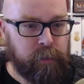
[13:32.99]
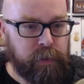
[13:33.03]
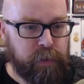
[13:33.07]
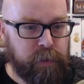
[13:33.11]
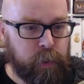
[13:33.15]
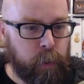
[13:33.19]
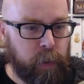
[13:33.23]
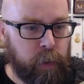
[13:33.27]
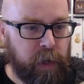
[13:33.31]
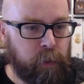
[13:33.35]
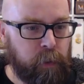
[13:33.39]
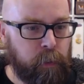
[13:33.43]

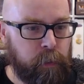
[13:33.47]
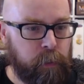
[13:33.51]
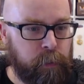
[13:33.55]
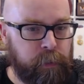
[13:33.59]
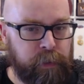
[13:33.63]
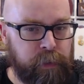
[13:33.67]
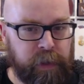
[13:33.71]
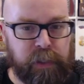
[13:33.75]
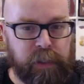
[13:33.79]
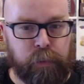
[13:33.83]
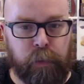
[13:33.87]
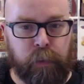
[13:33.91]
So here,
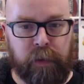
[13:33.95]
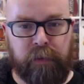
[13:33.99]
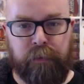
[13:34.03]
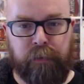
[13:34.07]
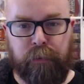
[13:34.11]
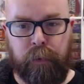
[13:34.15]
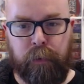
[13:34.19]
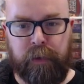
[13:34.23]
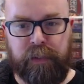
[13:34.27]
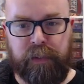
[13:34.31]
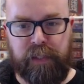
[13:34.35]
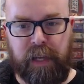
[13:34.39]
this one,
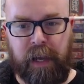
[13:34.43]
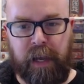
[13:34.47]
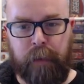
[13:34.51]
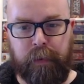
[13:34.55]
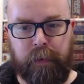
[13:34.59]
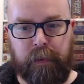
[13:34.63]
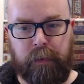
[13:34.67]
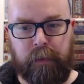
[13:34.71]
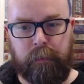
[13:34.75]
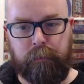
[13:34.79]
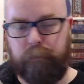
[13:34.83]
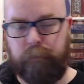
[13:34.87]
for
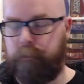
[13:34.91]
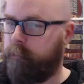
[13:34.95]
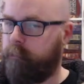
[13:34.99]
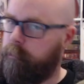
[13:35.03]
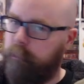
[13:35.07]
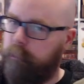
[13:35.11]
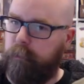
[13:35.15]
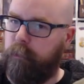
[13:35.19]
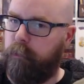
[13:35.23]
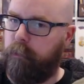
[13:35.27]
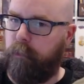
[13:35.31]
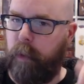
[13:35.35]
example,
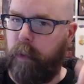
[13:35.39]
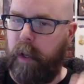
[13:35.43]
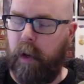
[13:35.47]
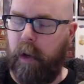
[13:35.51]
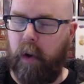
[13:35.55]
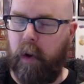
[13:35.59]
we all